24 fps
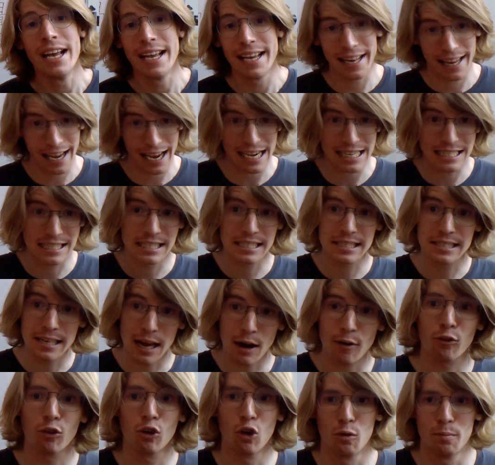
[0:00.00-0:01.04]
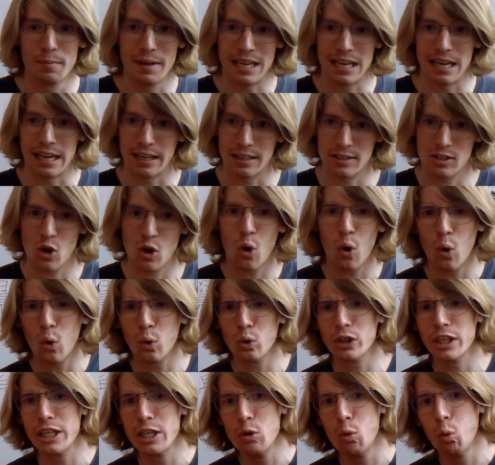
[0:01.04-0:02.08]
it has several meanings,
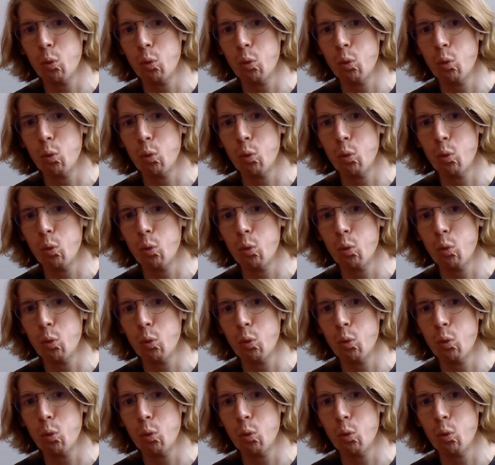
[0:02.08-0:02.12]
only